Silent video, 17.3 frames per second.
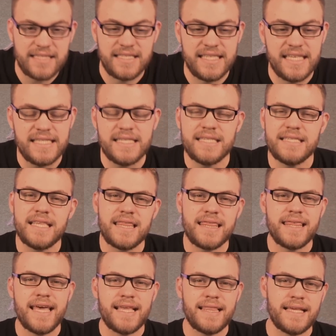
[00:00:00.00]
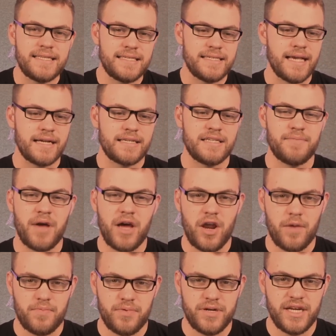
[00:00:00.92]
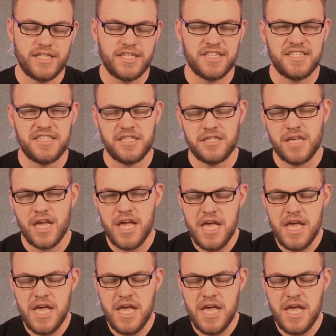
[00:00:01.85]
This is the thing that sucks about our predictions is